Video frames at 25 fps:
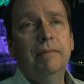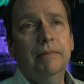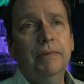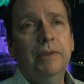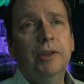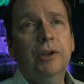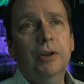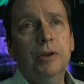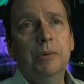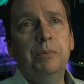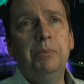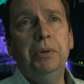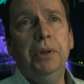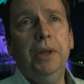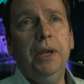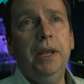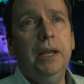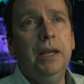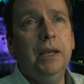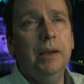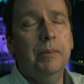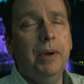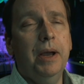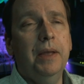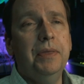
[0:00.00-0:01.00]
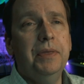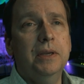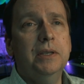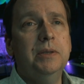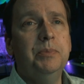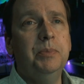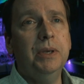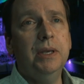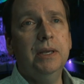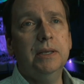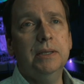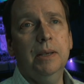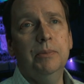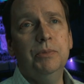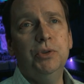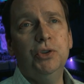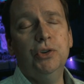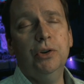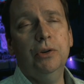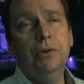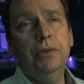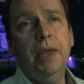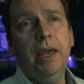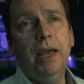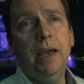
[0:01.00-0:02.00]
they're complaining about this because I'm
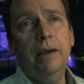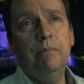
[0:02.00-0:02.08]
sure they